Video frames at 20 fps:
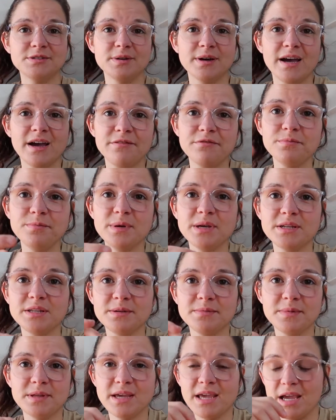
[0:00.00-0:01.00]
so I haven't picked
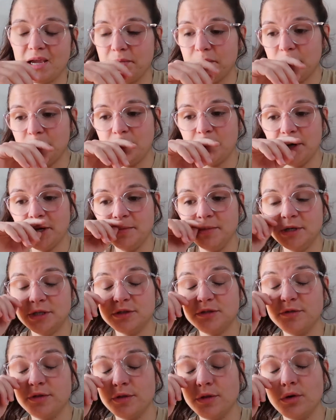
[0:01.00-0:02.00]
up the camera pretty
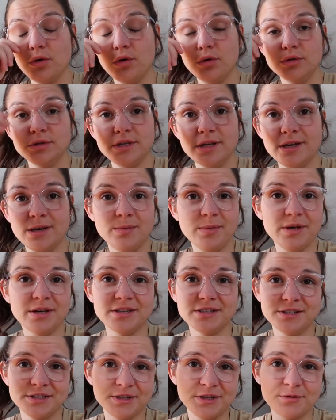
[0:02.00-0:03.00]
much for the whole day
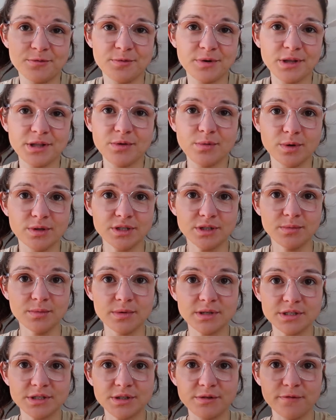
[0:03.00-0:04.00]
because there really wasn't
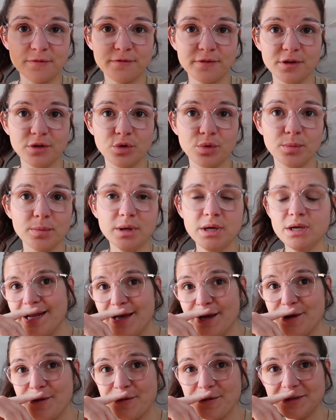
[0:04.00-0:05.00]
much to film.
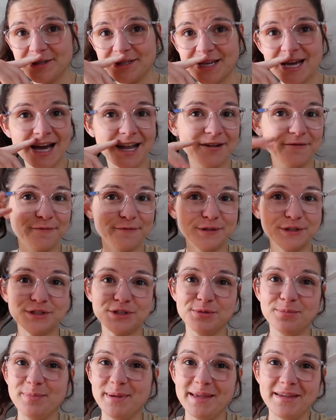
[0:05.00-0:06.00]
Today was kind of
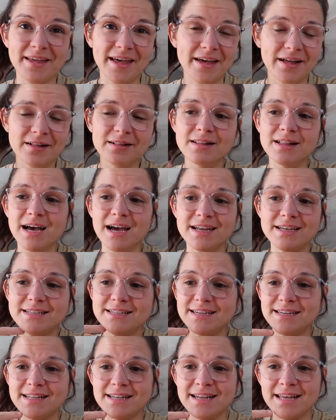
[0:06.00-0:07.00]
just a big L. I
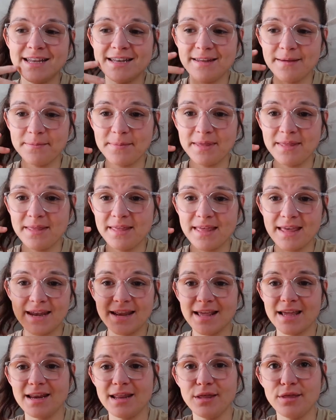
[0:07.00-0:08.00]
didn't end up
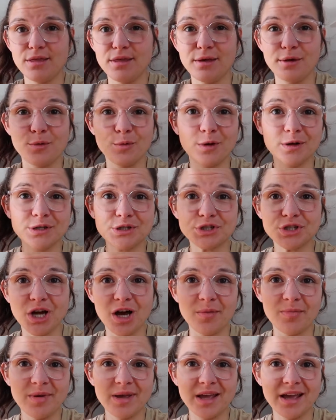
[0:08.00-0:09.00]
getting anything while
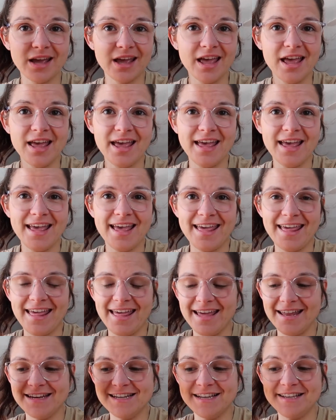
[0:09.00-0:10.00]
shopping,
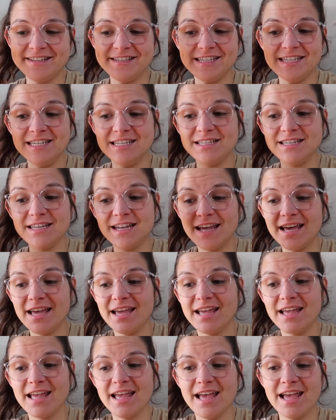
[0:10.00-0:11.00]
and it's a Yeezy
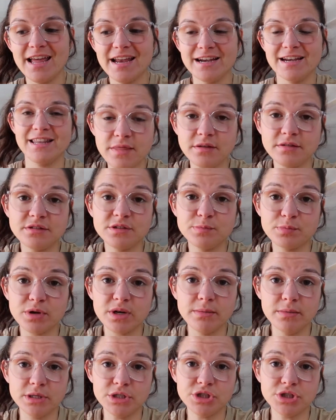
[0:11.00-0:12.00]
day, and this has
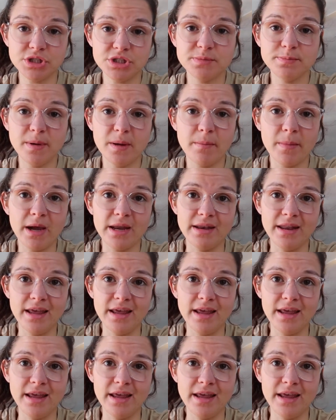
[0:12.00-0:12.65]
pretty much just been my